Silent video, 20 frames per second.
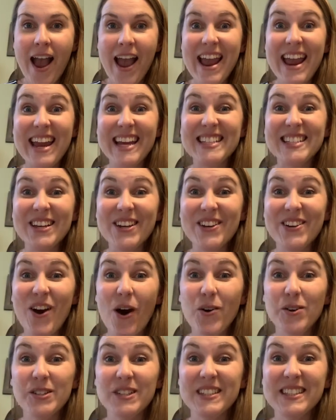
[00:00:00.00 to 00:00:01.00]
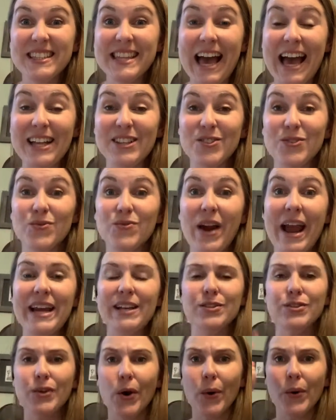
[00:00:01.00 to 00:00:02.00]
It's a ghost, that's right.
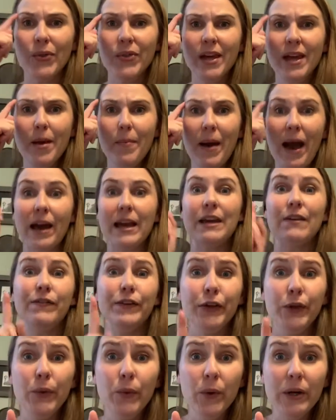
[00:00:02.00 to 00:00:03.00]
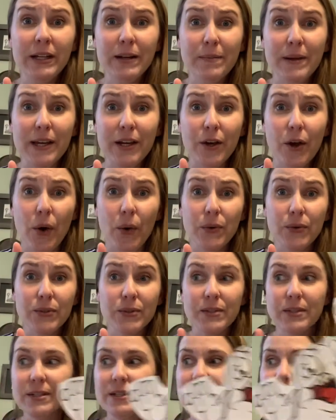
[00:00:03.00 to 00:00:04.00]
So think about if you wanna be a
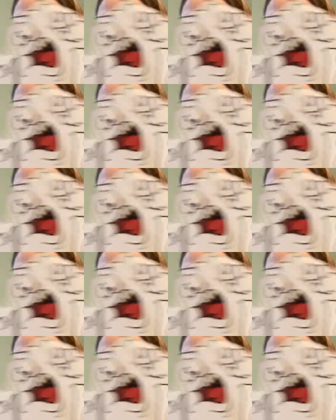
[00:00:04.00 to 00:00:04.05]
ghost.